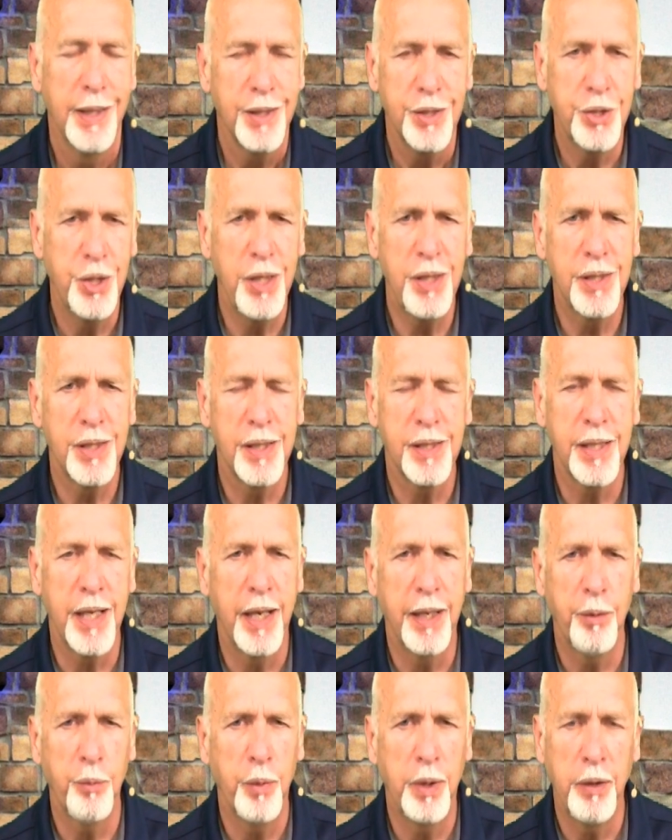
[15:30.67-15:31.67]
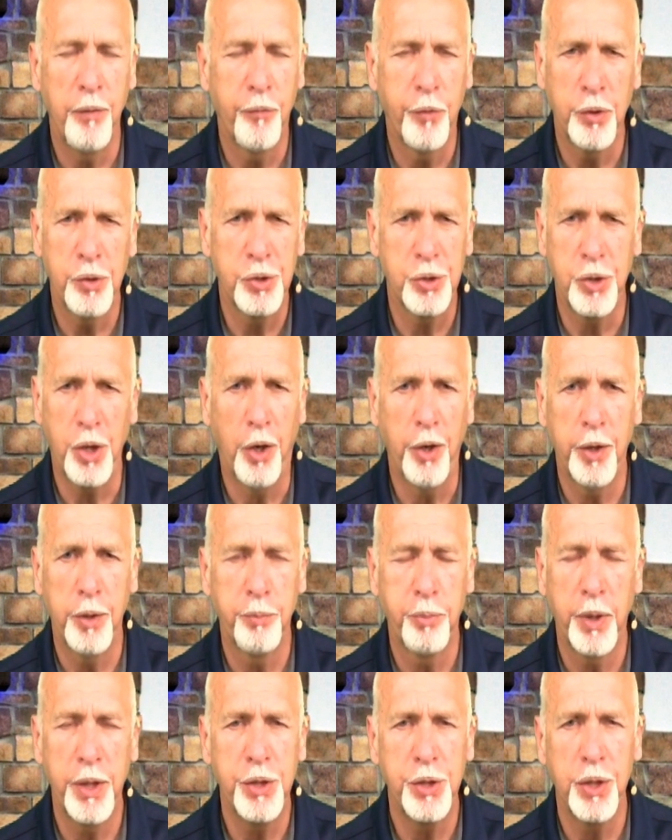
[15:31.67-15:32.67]
Jesus said it when he first
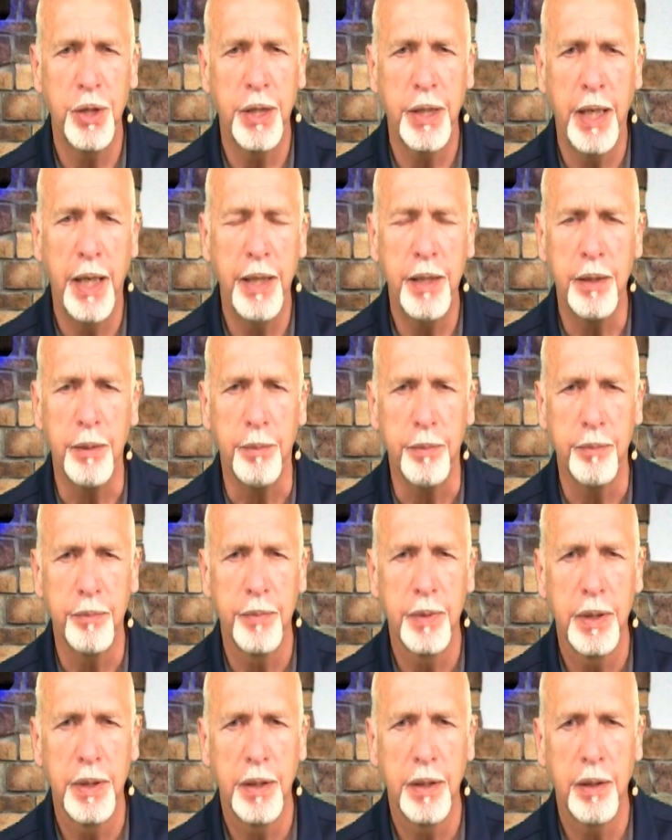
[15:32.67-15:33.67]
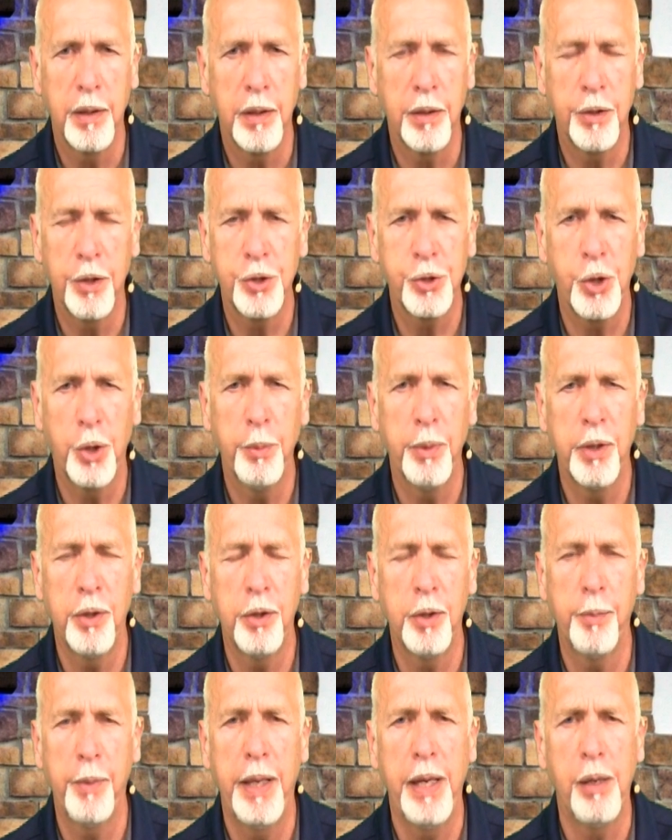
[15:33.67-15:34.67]
started preaching the kingdom on the Sermon
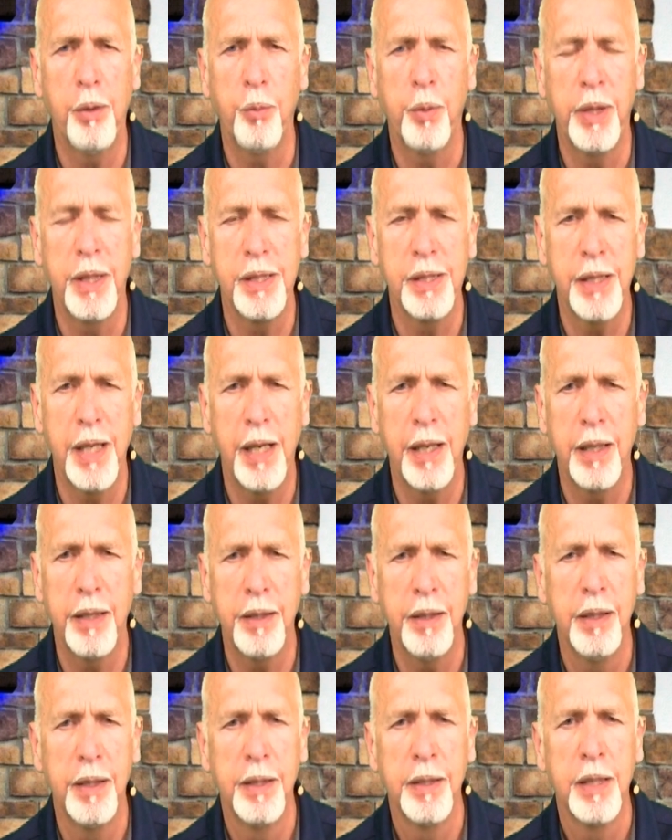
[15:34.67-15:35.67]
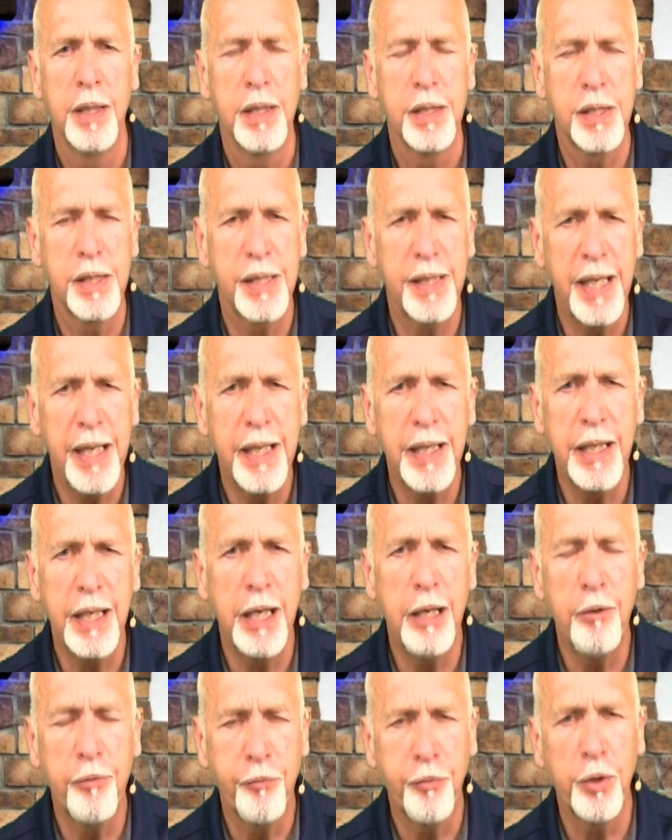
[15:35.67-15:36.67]
on the Mount when he said, Seek
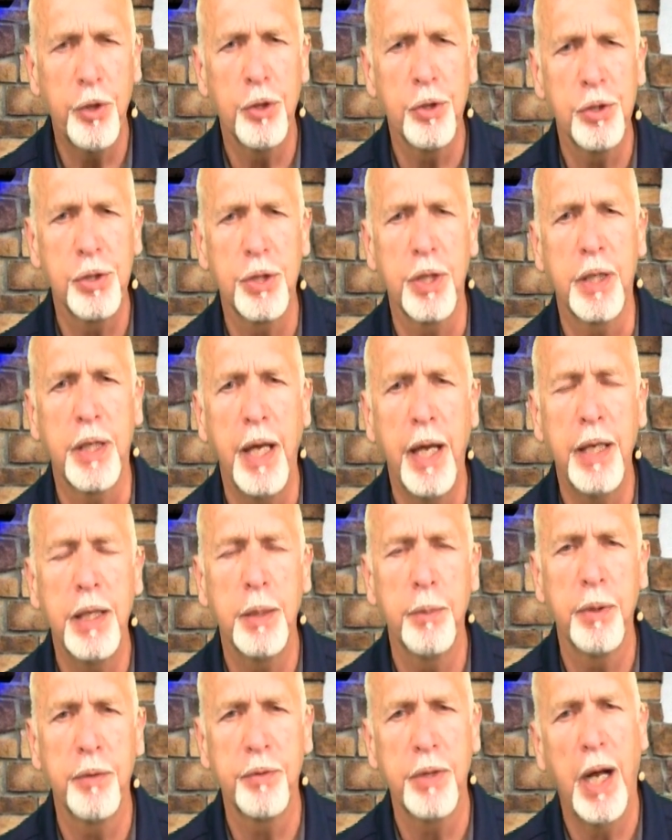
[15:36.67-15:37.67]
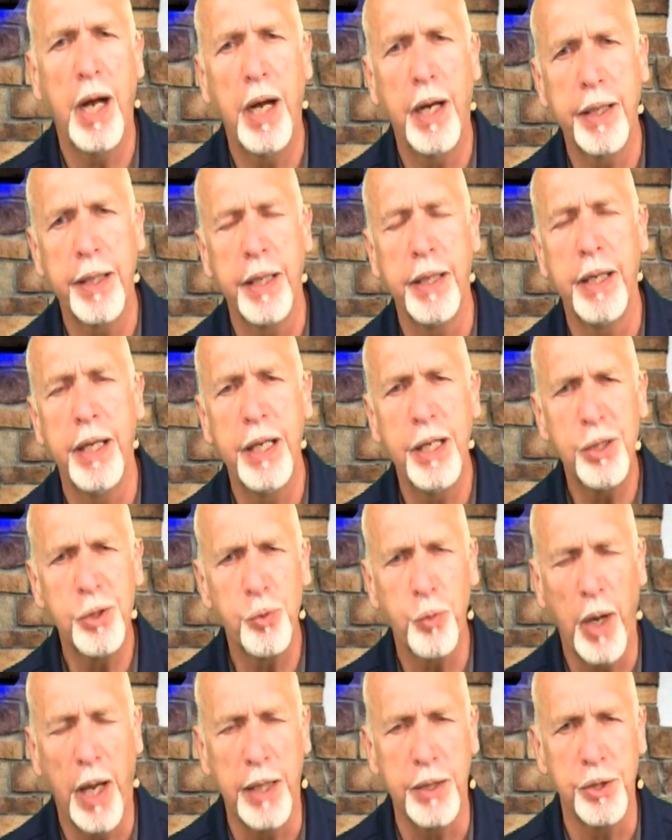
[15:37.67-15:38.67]
ye first the kingdom of God and
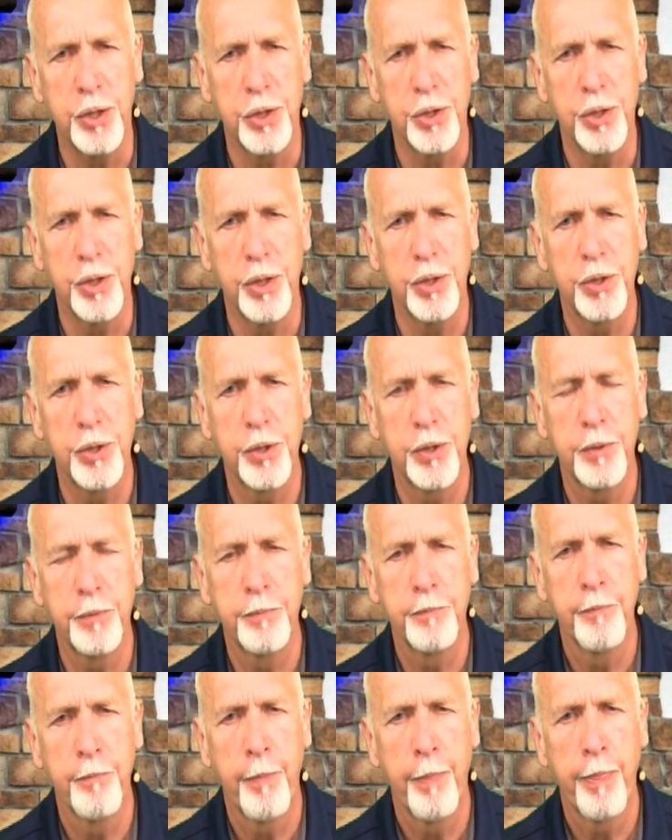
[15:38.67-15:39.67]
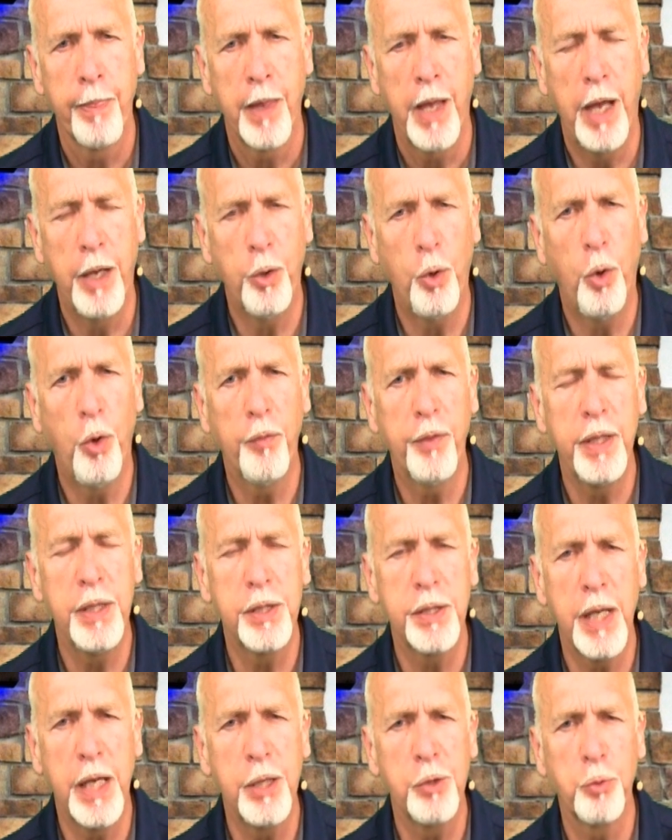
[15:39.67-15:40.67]
his righteousness, and all
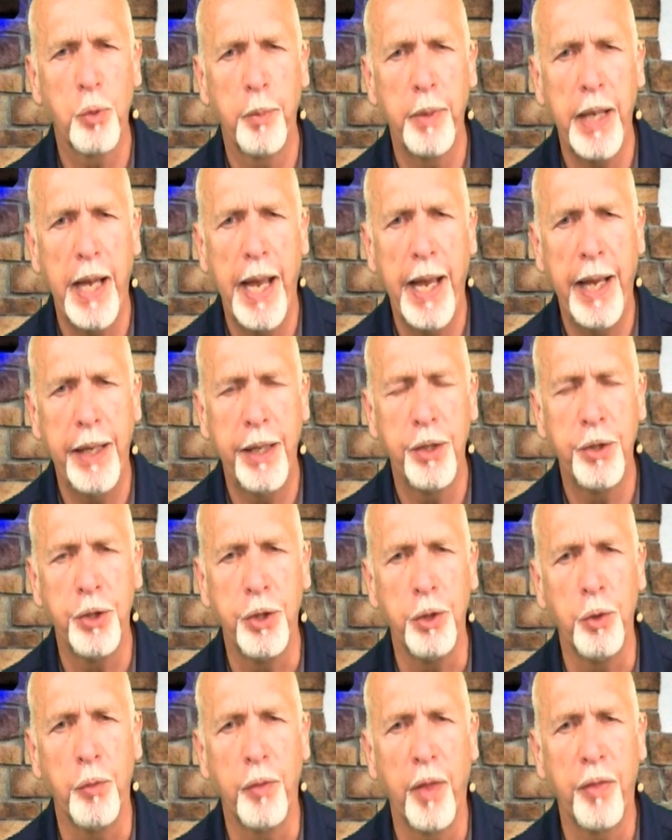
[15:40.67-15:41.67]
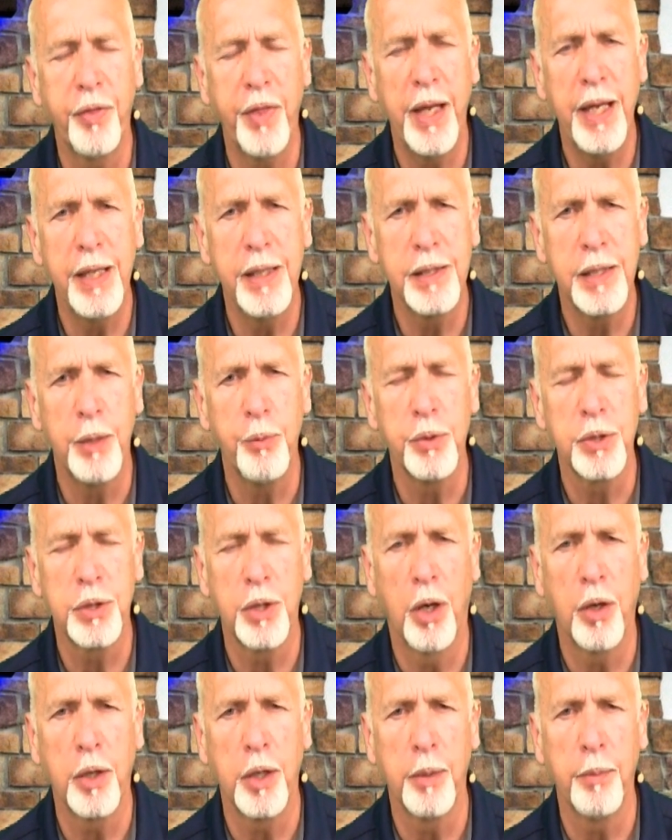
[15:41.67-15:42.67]
these things will be added to you. The things he was
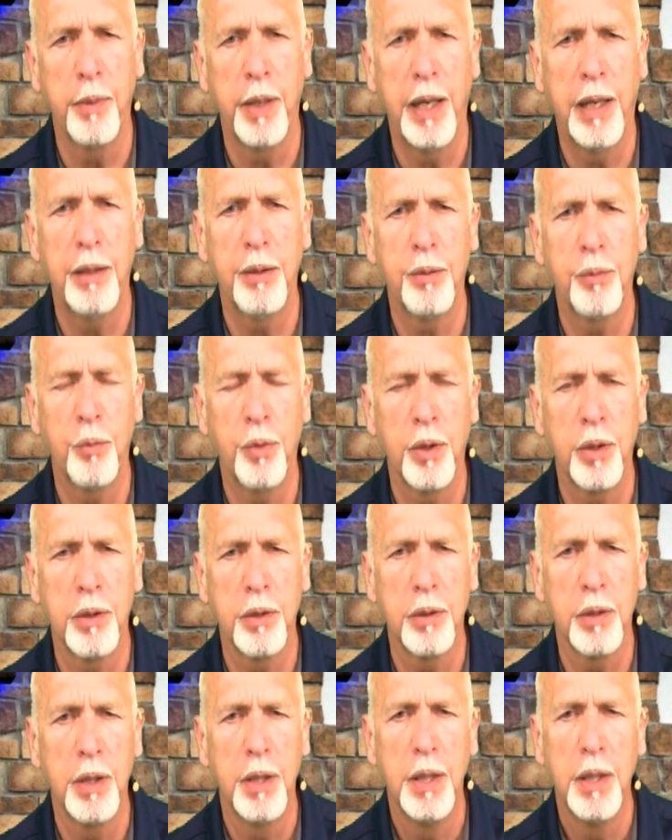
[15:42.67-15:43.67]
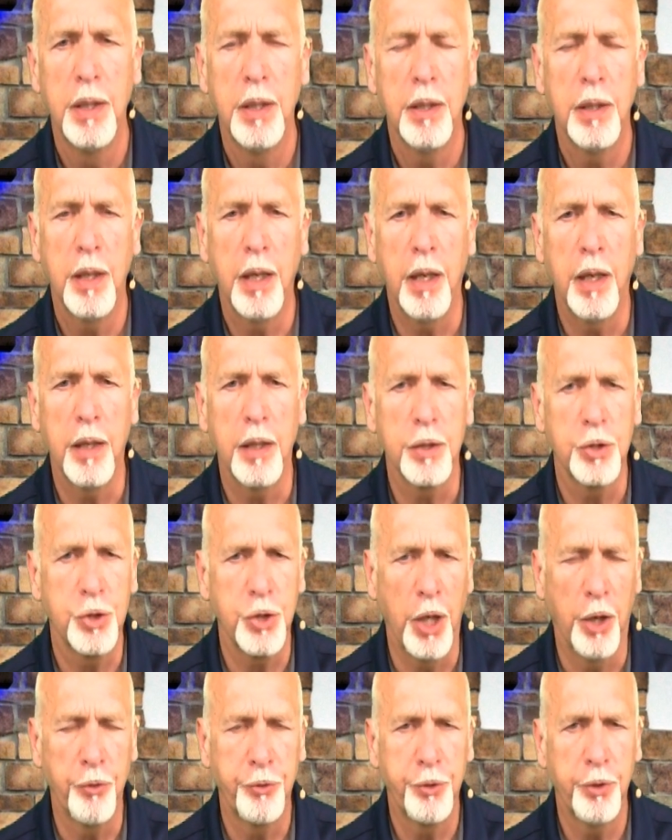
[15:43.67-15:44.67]
talking about were uh,
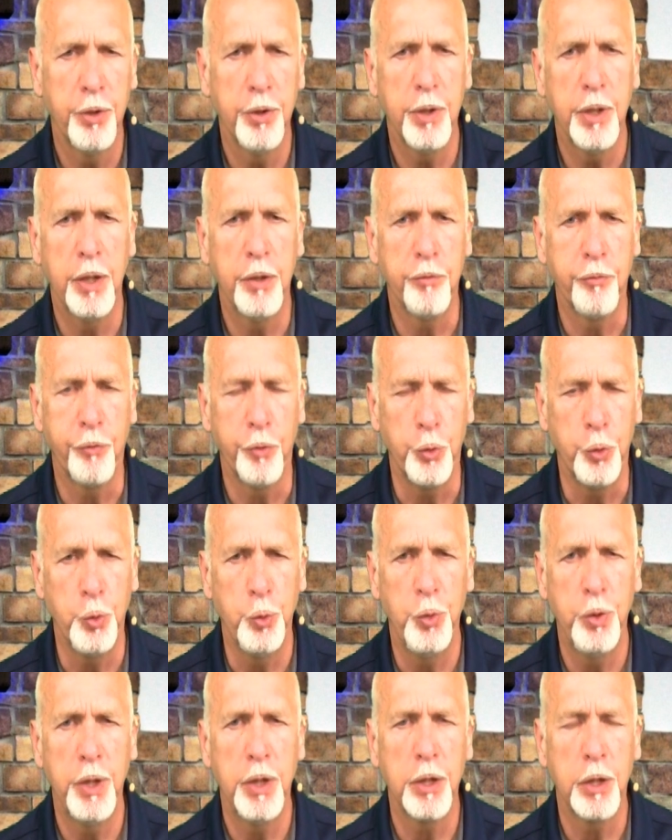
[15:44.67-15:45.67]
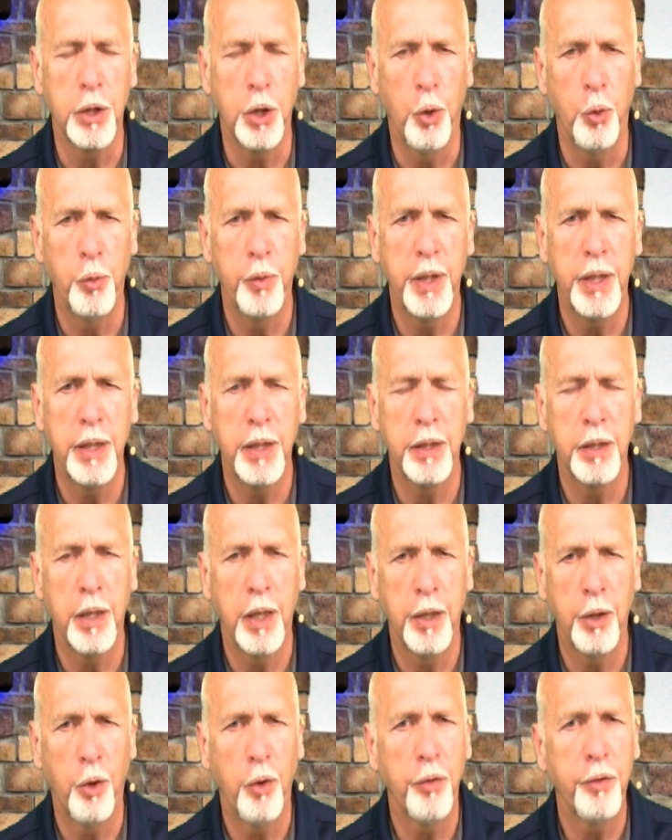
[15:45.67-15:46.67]
shelter and food and clothing and,
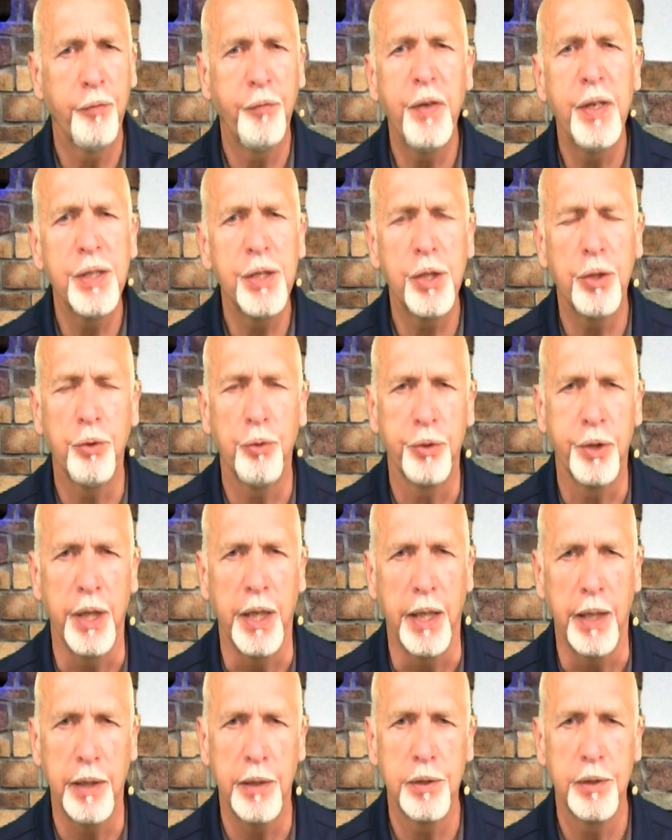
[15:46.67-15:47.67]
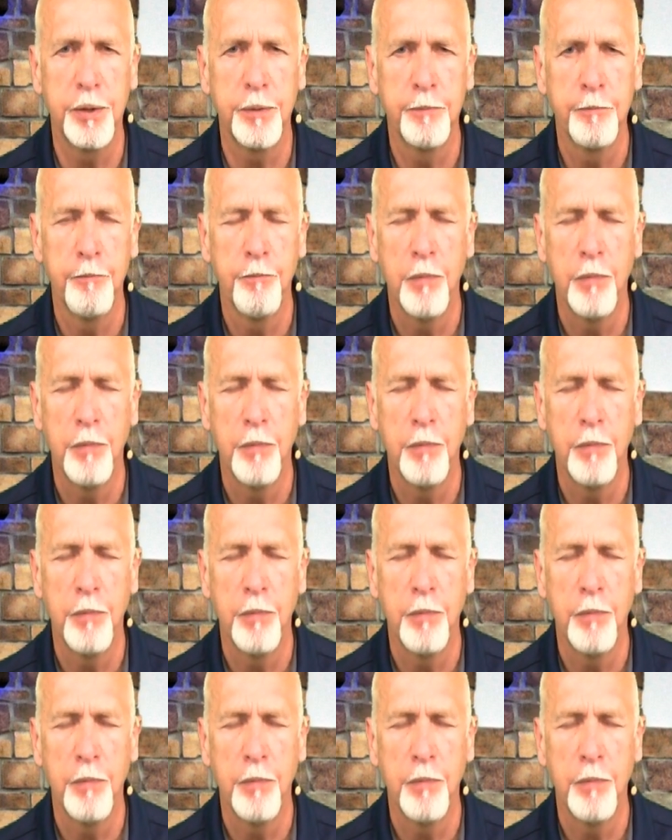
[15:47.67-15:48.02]
and all the physical things.